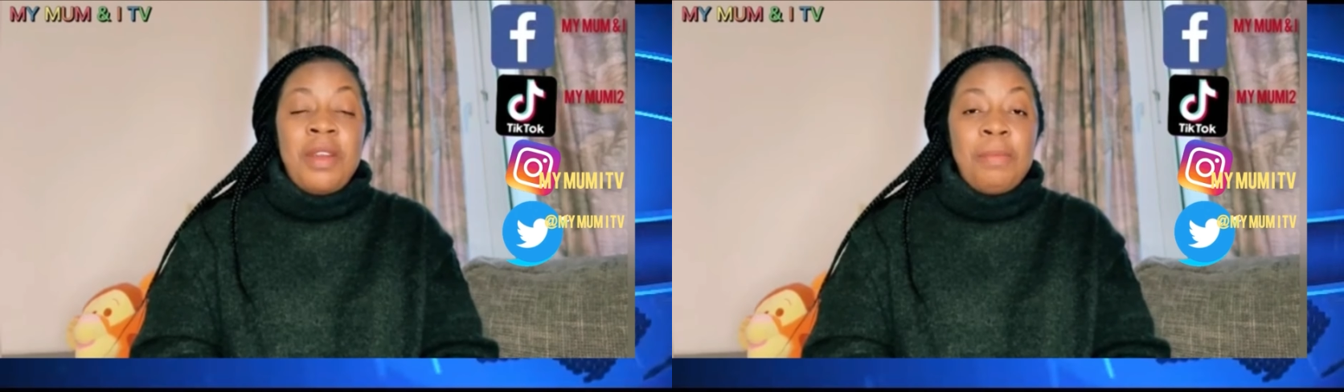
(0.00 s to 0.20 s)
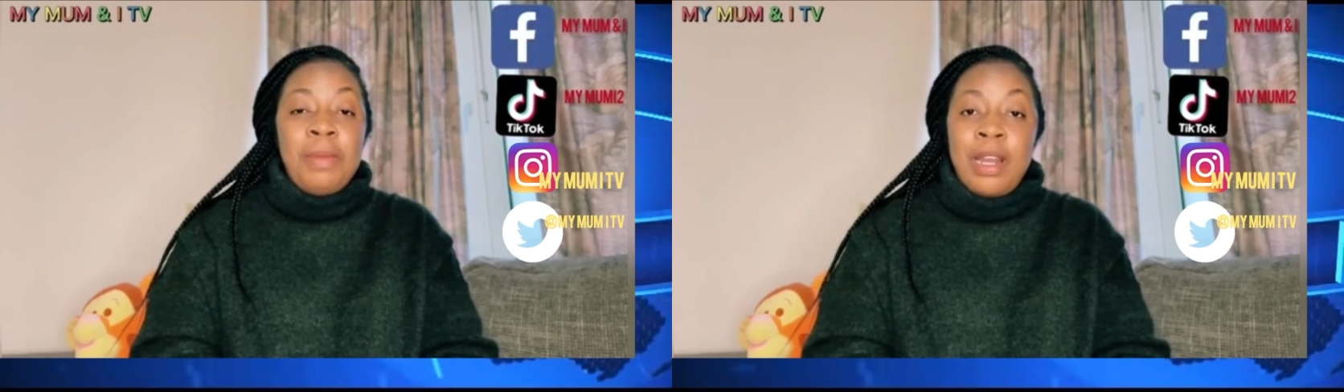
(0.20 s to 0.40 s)

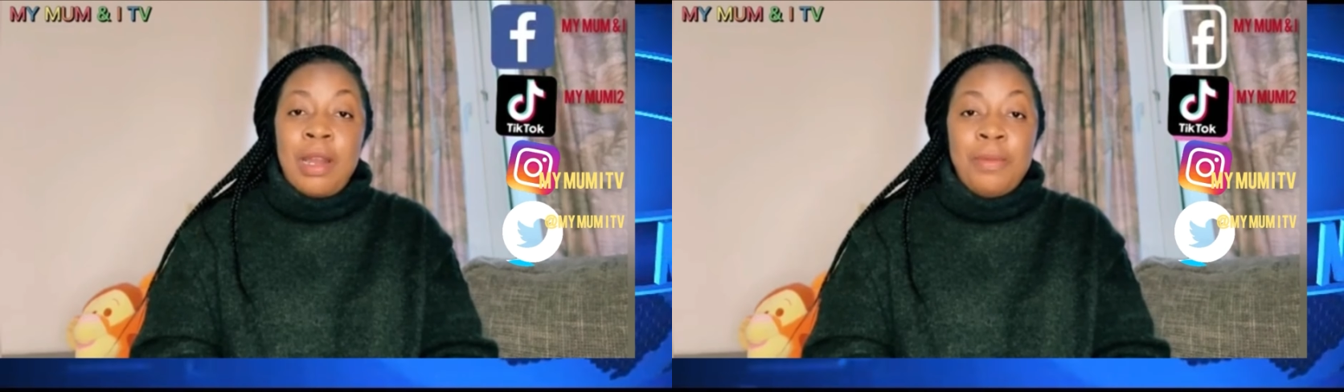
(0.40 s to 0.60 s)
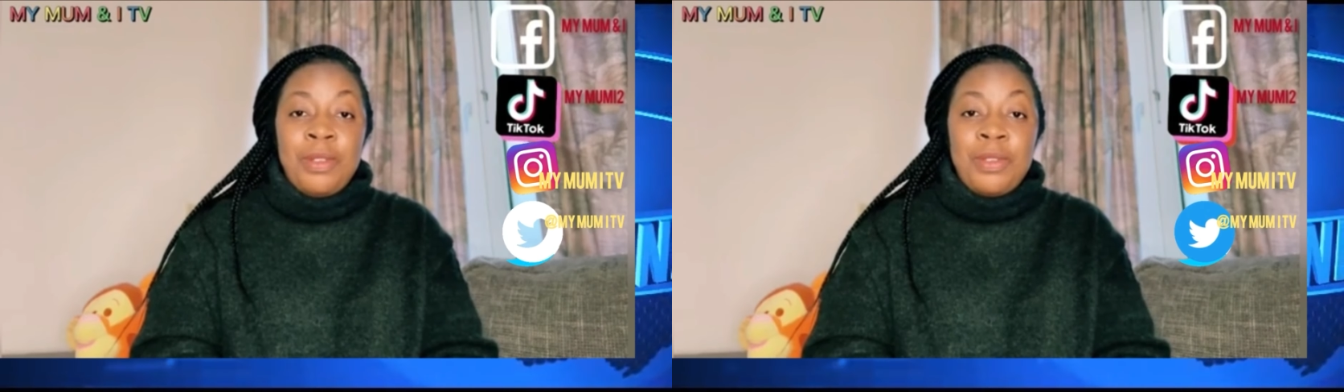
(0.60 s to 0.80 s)
giving
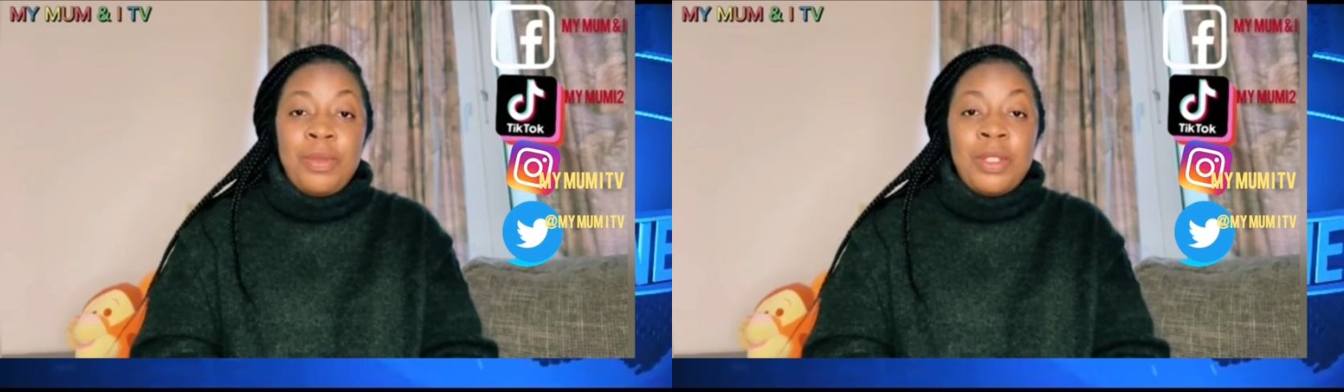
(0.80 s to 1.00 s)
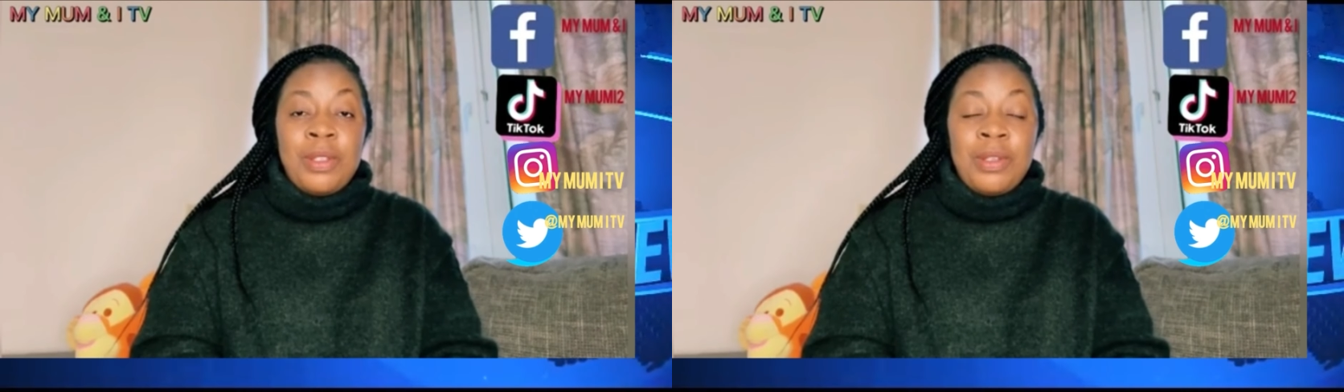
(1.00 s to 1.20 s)
out
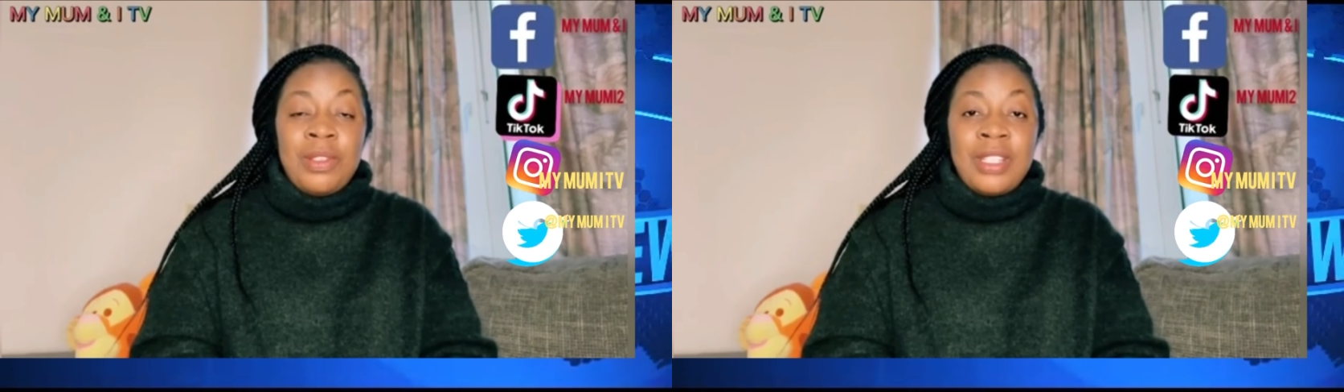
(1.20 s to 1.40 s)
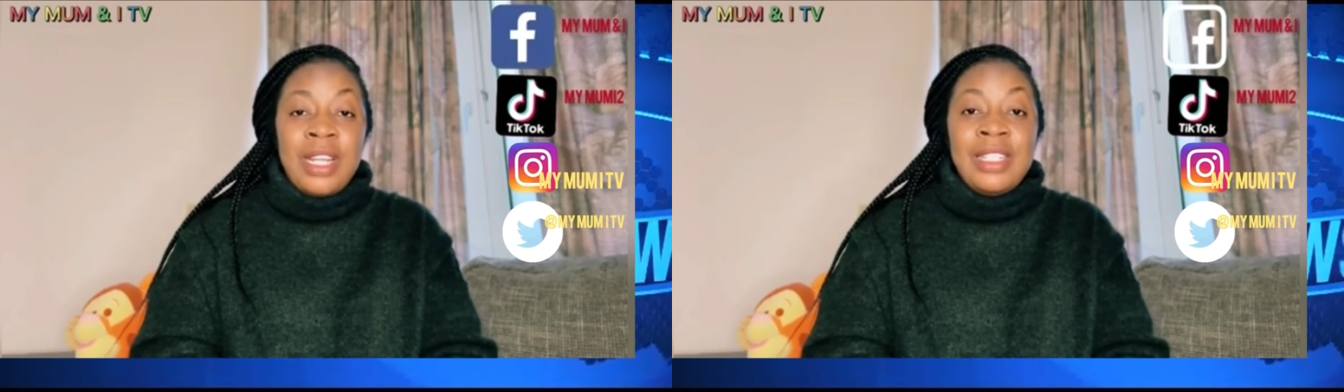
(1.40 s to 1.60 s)

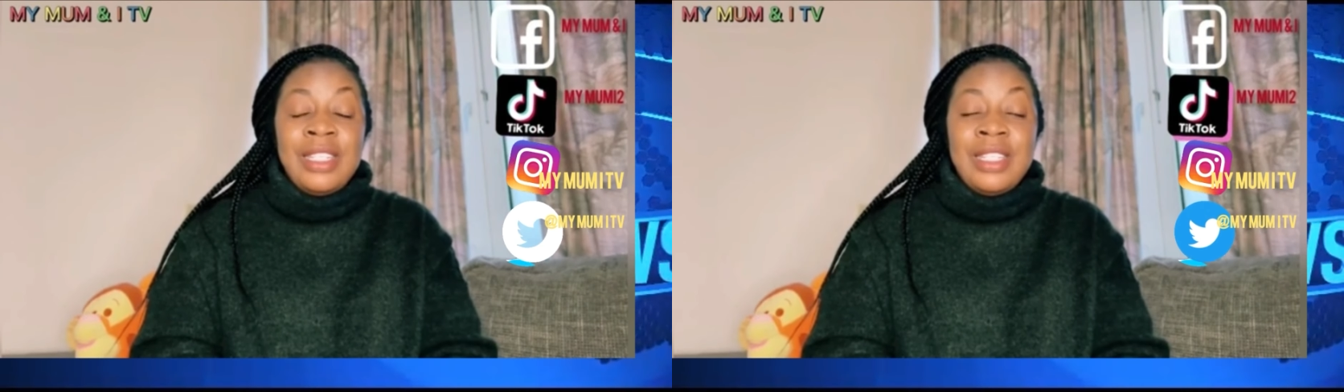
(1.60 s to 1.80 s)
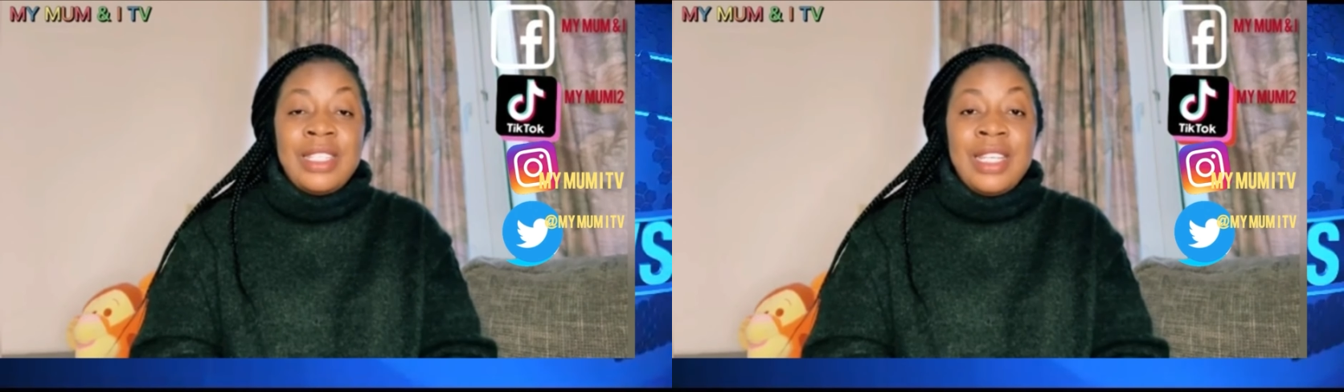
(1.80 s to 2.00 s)
seeds, giving out